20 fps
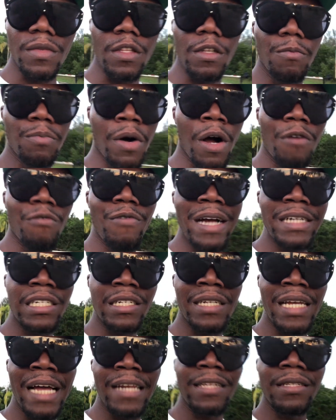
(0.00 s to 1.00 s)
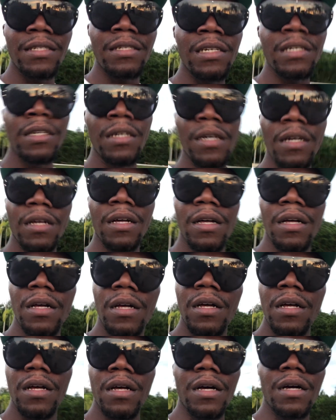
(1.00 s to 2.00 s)
But rationality
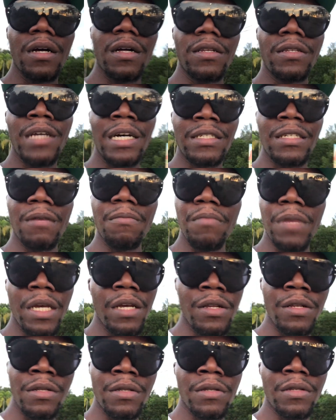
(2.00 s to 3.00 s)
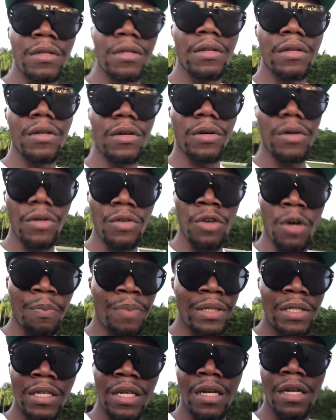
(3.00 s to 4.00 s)
doesn't mean you're
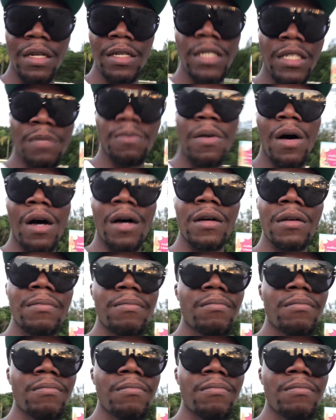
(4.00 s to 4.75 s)
particularly smart.